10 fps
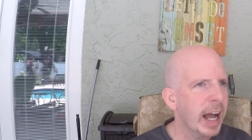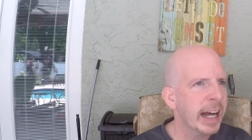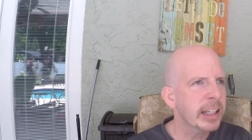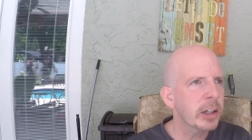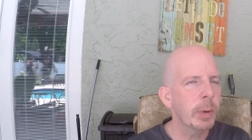I
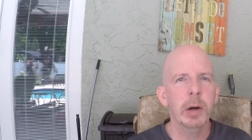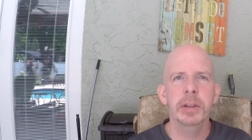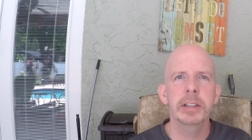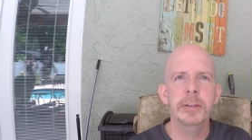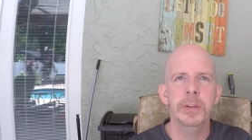could go out
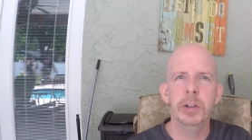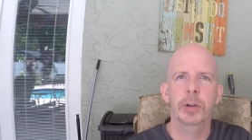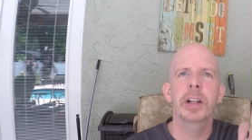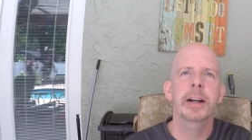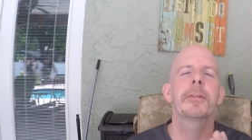with a different
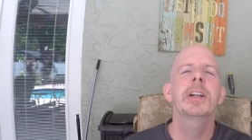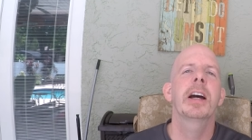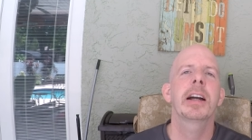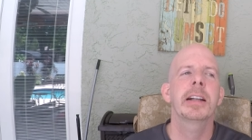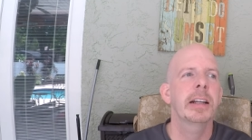girl every
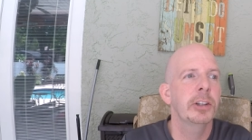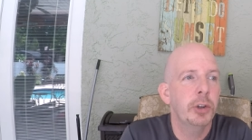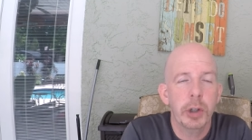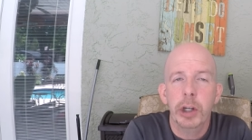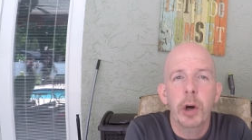night.
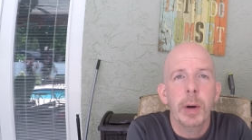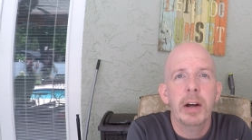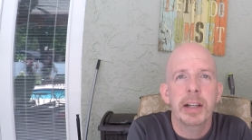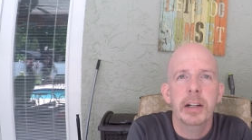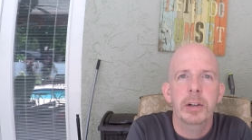You could go
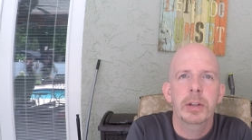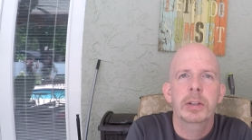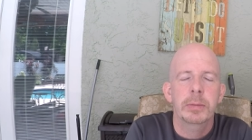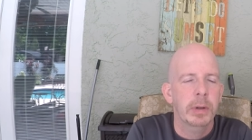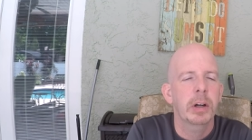out here,
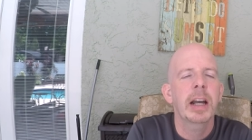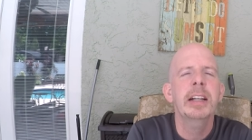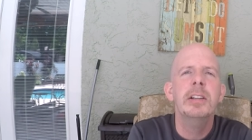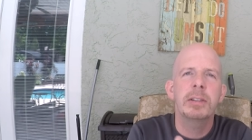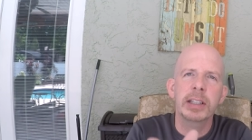
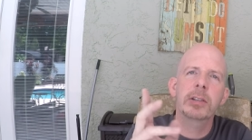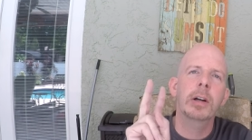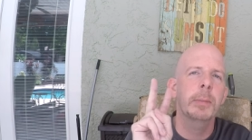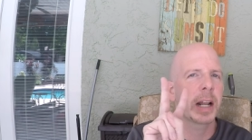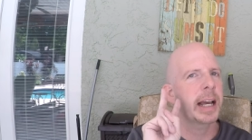and this,
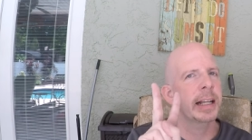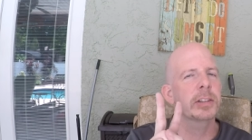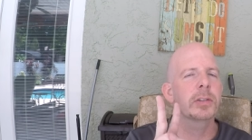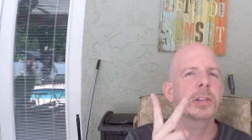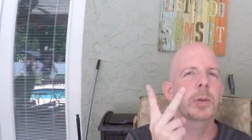I'm gonna
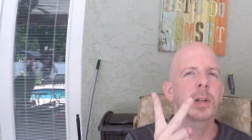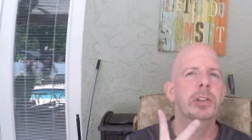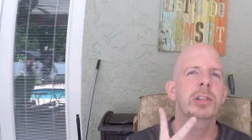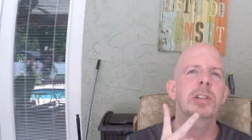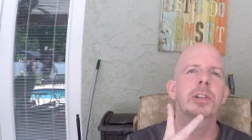answer this
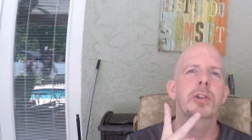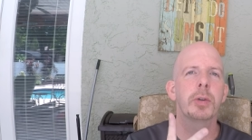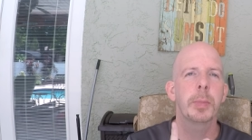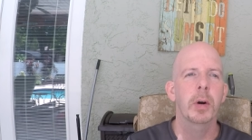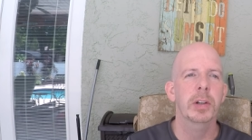questions in two
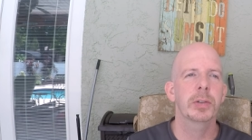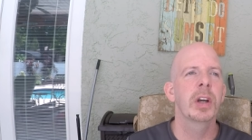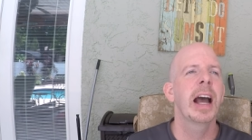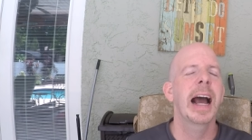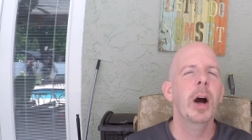parts.
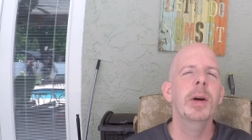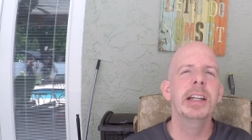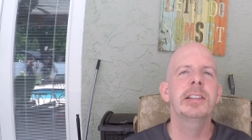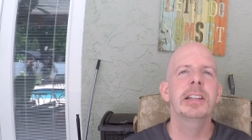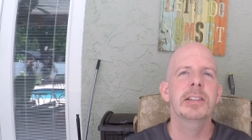How
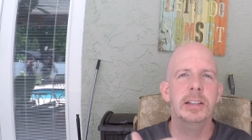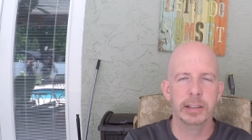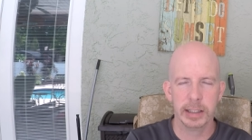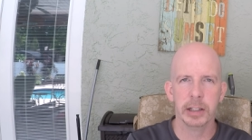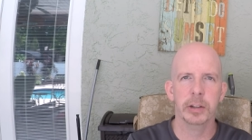easy is it
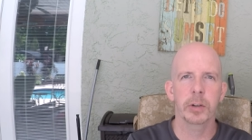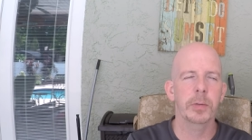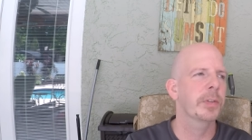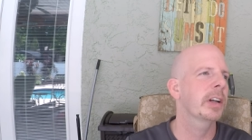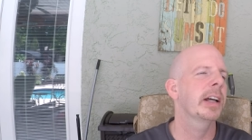to get a
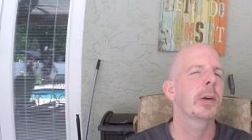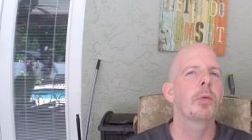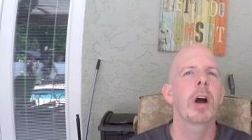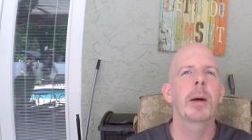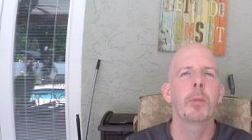girlfriend? And
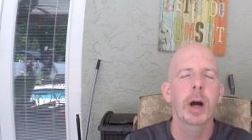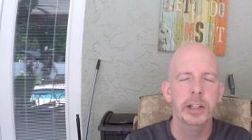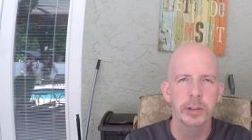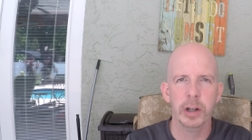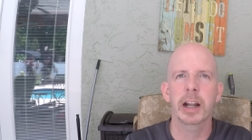Rob, why
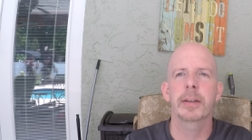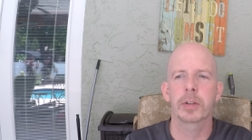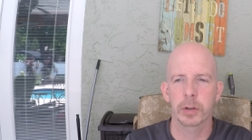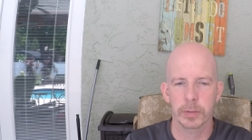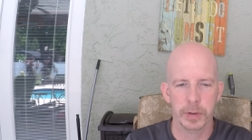do you not have a
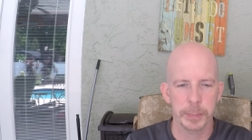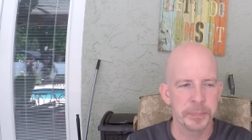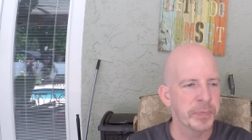girlfriend?